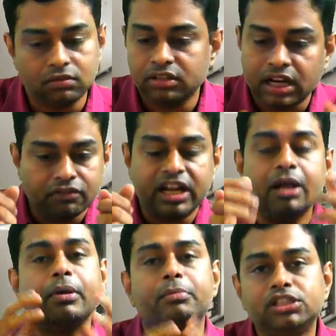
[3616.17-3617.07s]
that working
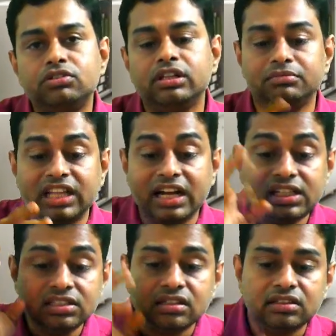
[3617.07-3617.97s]
papers to them. That
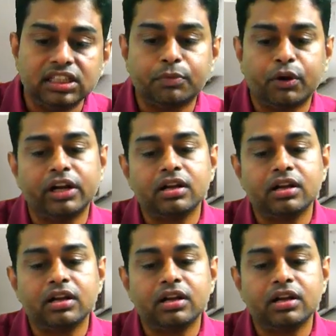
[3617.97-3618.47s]
is this point.